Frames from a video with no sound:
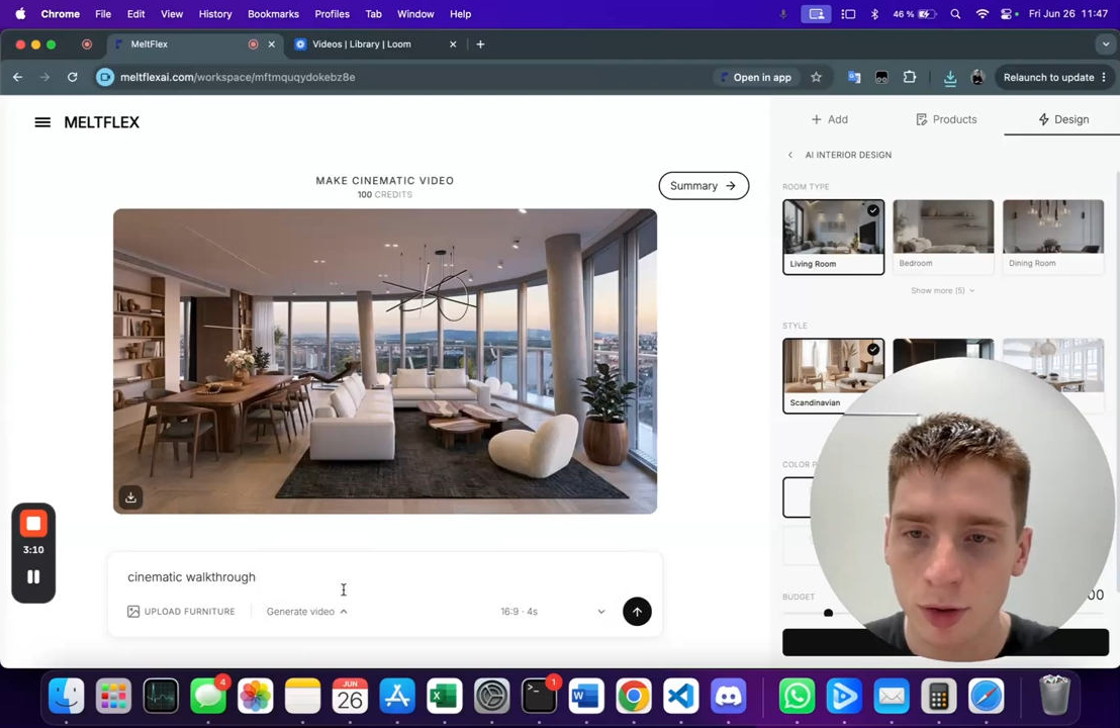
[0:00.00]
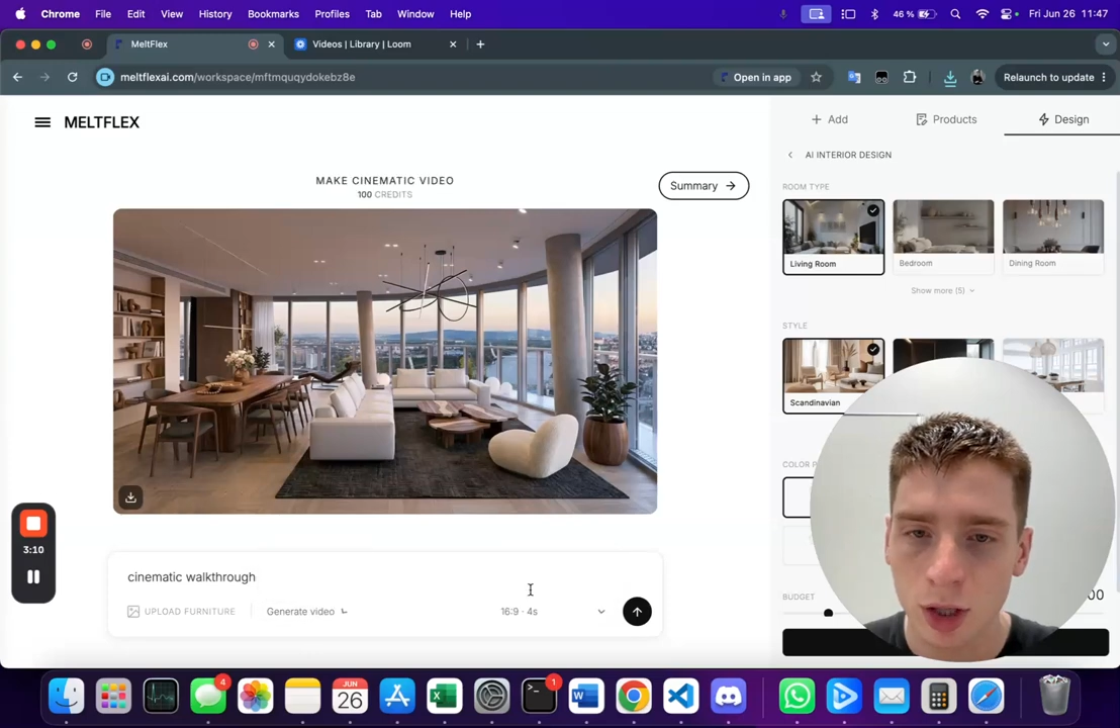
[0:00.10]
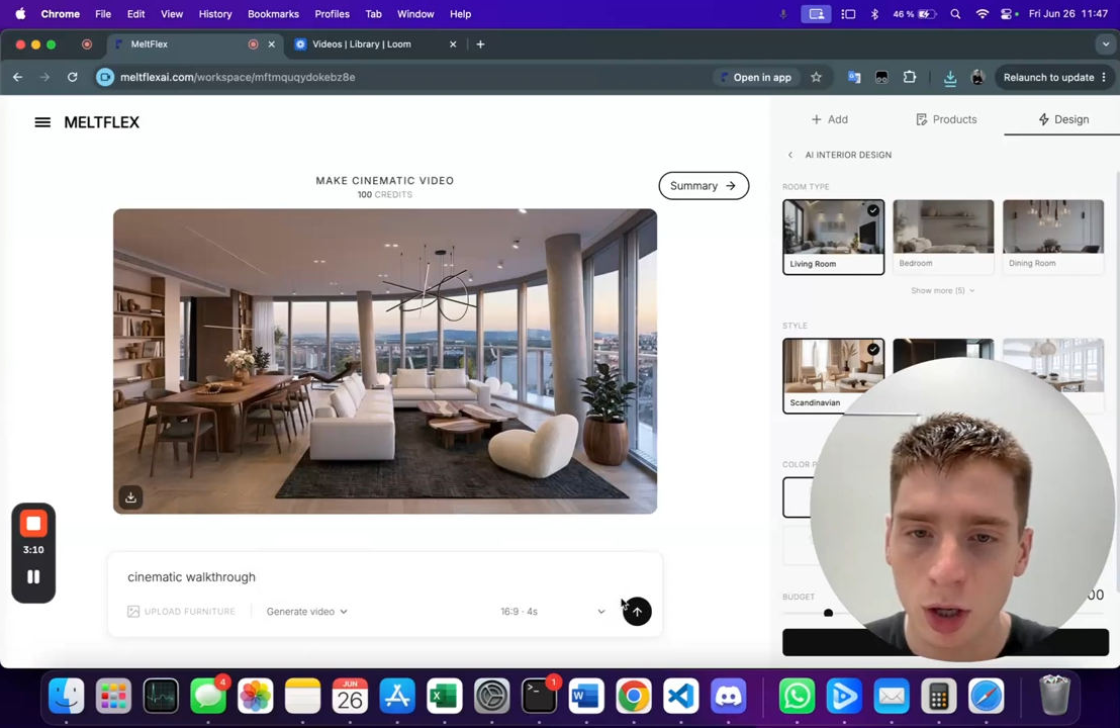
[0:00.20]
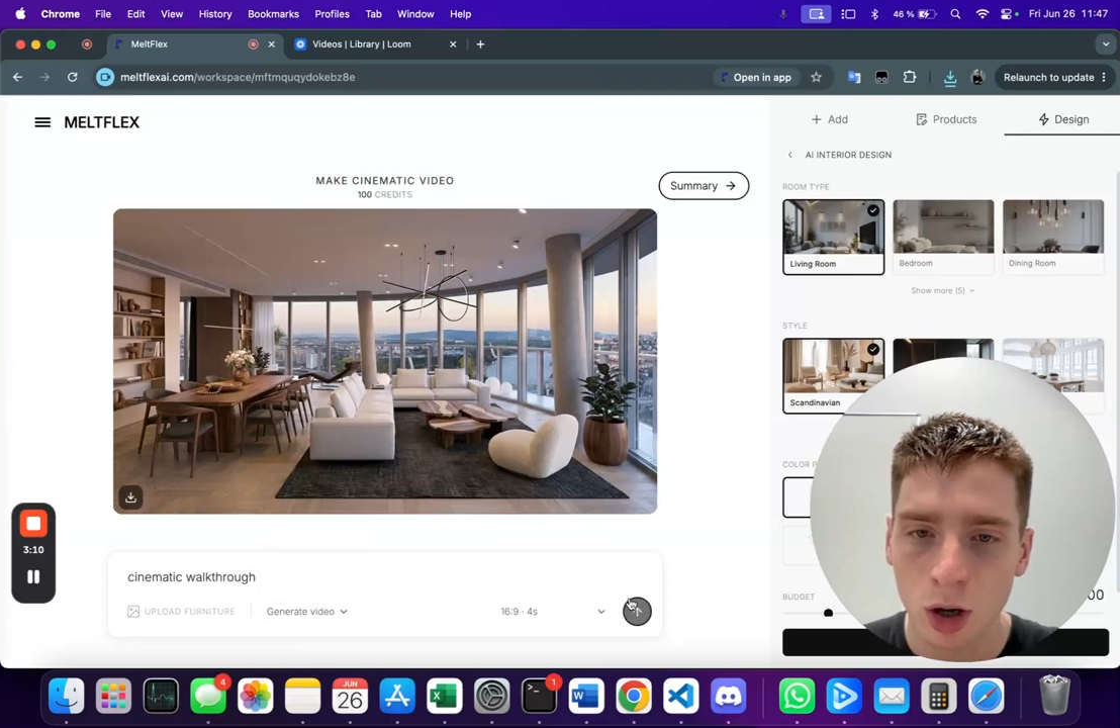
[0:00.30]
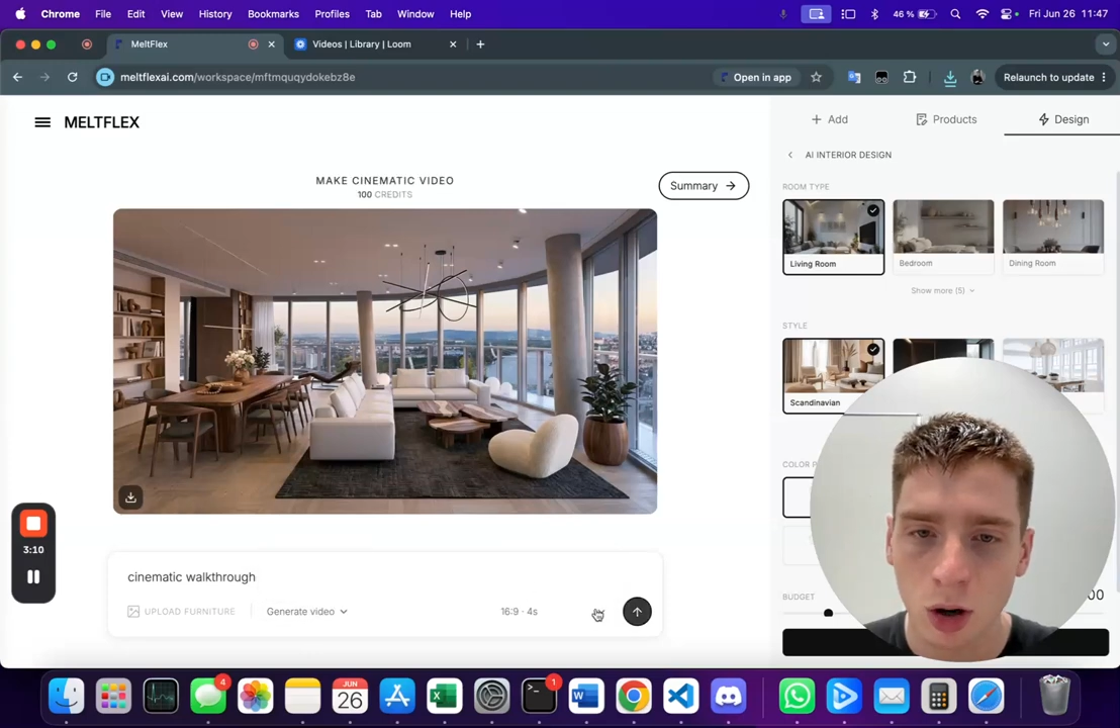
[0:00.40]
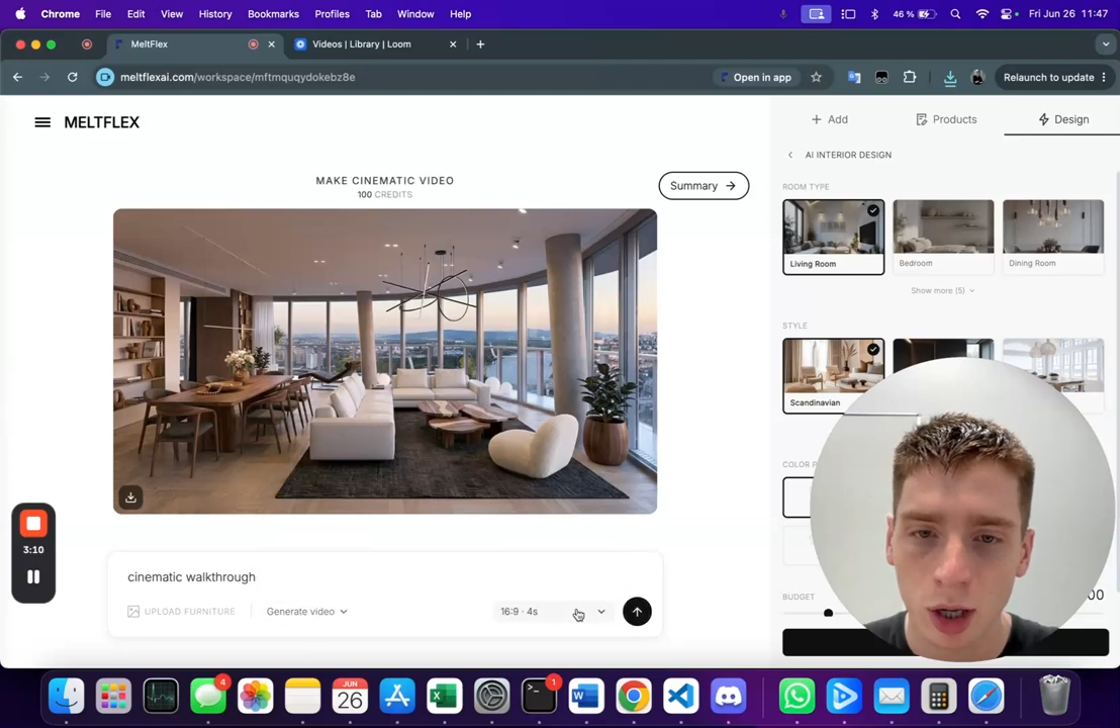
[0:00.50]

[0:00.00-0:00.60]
video,